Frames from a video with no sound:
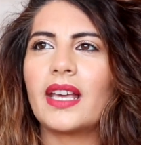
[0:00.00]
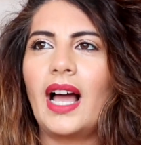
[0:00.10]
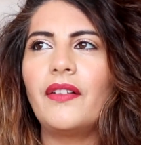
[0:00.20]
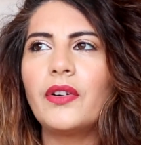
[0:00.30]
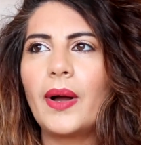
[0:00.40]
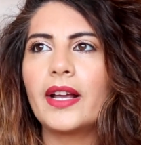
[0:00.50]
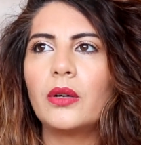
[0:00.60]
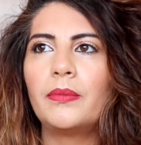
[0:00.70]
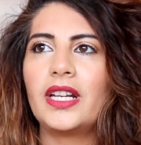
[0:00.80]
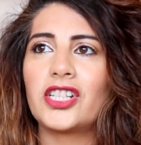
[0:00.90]
they have a White
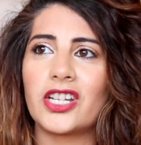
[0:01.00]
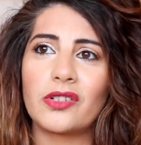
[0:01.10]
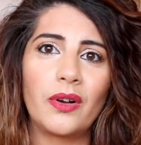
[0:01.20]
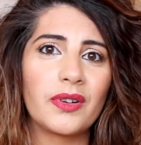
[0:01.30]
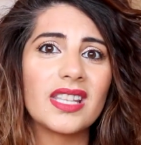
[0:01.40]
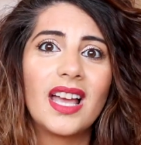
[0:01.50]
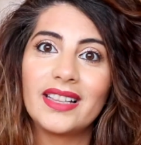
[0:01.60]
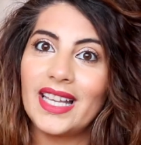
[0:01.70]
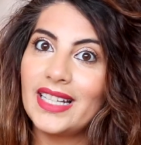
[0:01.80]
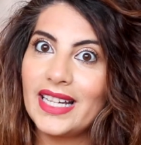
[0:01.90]
Company at Cheshire Oaks.
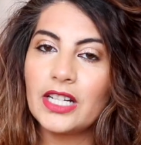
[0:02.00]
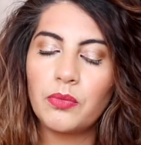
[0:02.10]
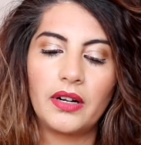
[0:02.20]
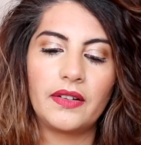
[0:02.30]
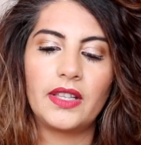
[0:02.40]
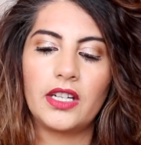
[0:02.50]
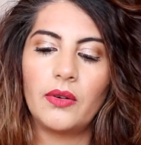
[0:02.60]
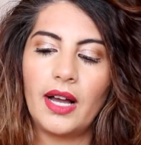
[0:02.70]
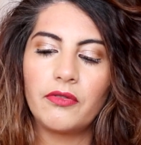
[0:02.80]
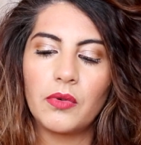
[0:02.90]
They need one if they
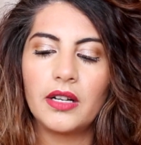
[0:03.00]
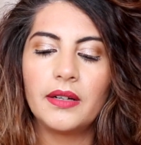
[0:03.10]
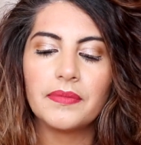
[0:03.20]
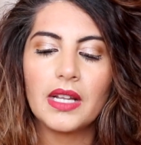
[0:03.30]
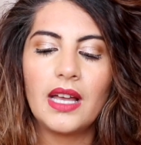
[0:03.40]
don't have one.